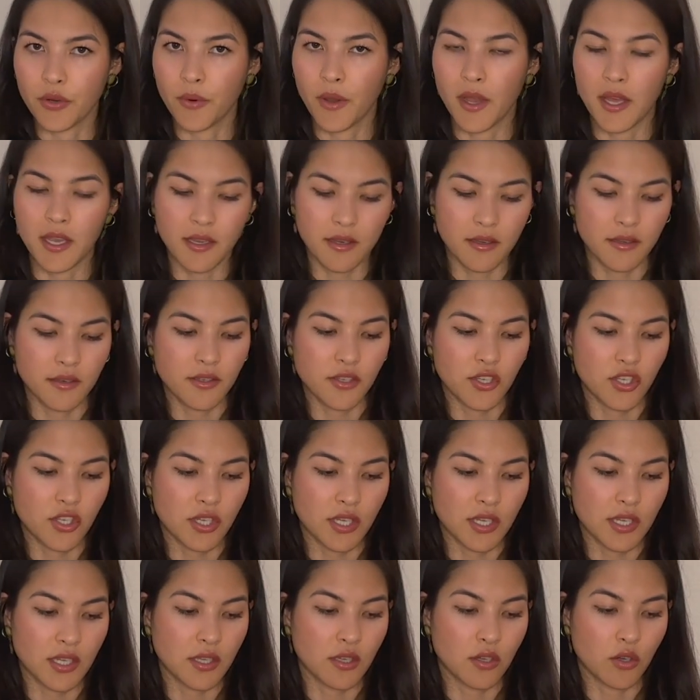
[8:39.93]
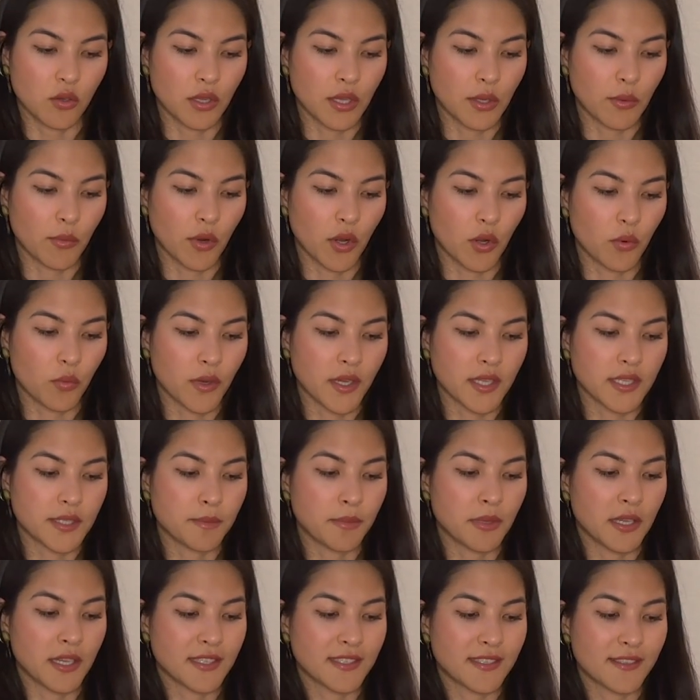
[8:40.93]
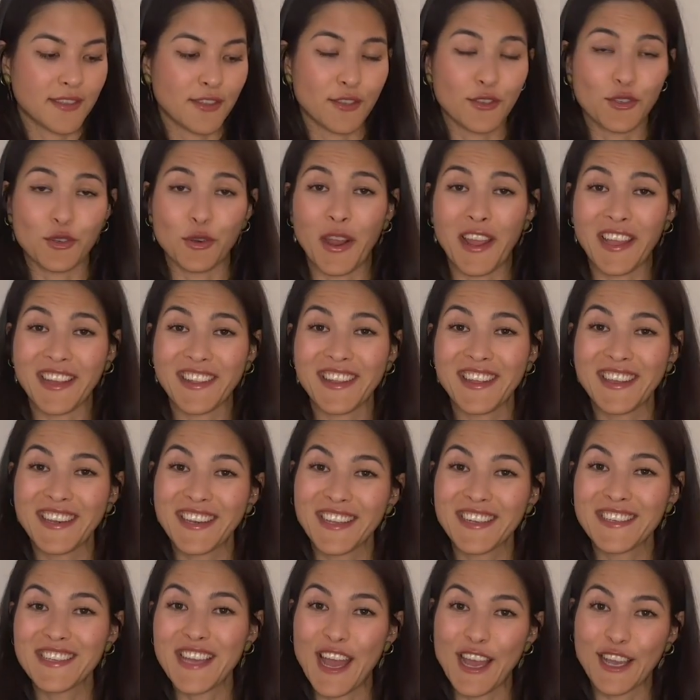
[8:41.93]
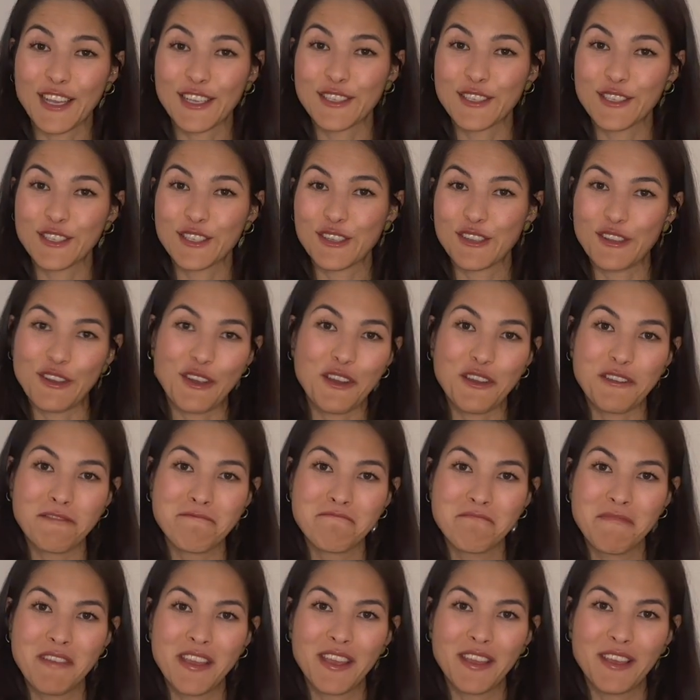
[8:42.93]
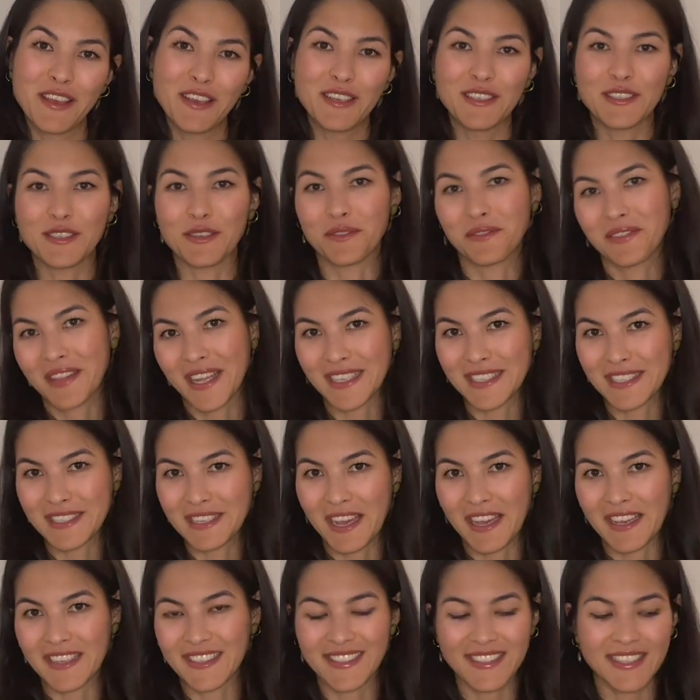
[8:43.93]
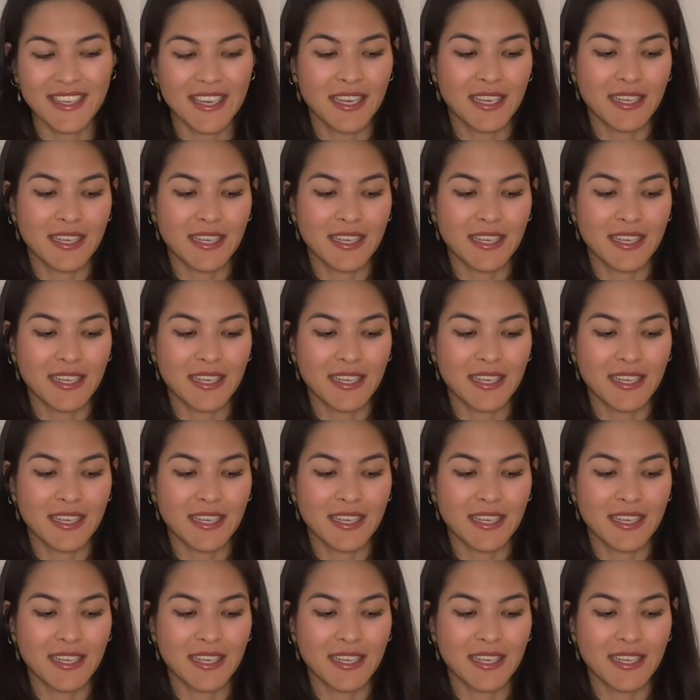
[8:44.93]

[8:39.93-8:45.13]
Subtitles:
and she only wore it once, plus the dry cleaning tag is still on, so that's nice.